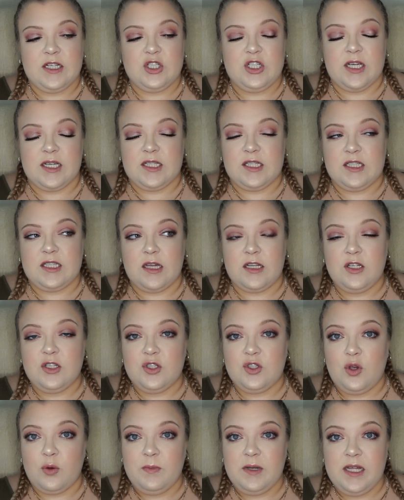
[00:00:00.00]
She has
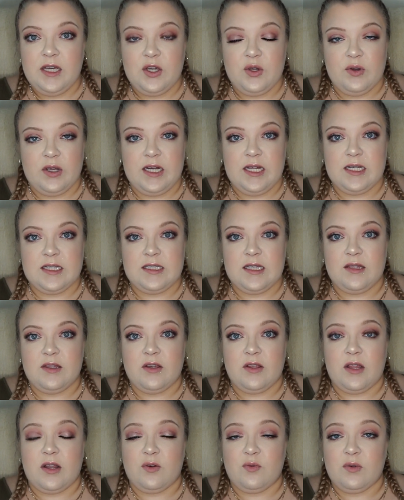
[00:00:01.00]
so many ingredients in
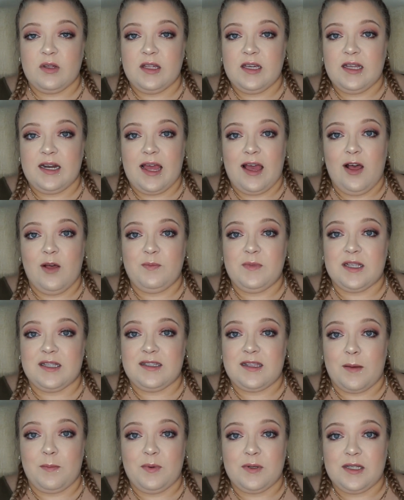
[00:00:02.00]
there that are really going to help the
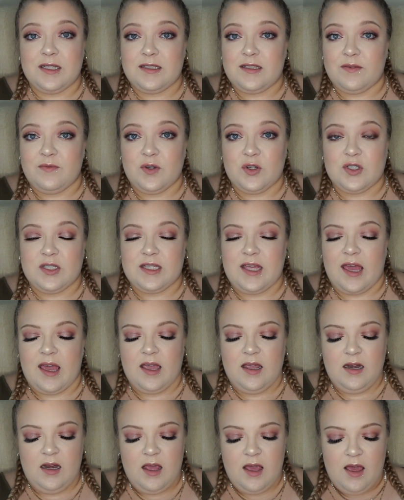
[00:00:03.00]
suppleness of your
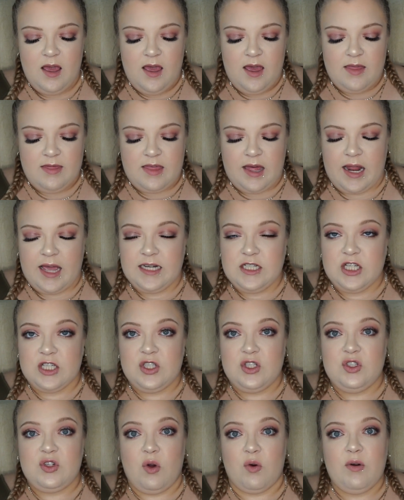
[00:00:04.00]
skin that I
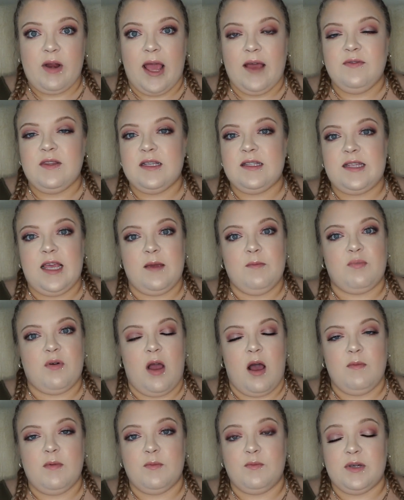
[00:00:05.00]
just don't have the same
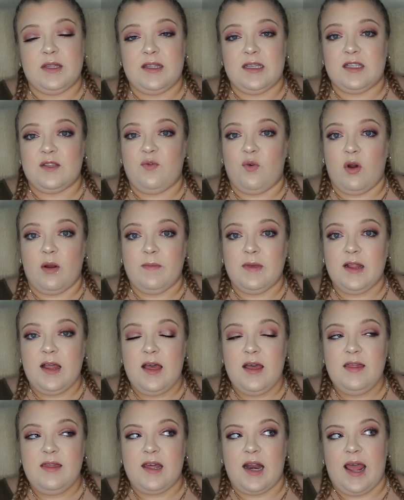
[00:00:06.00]
problem with this
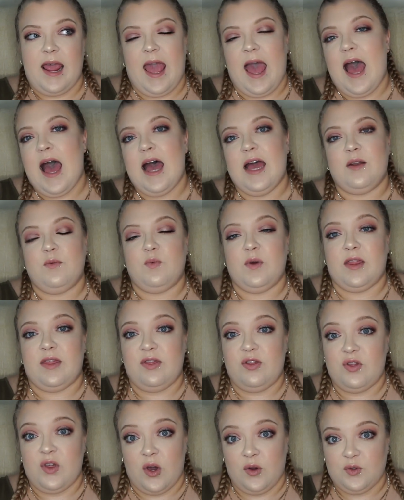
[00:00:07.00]
formula that I had with
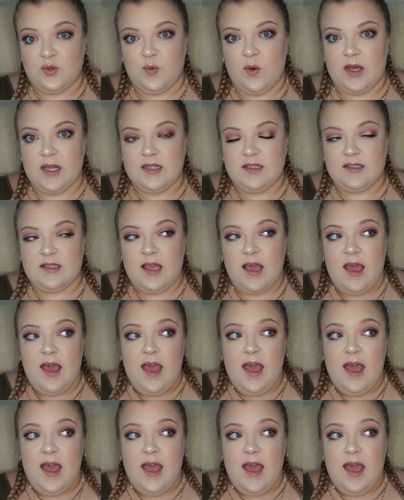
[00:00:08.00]
those ones.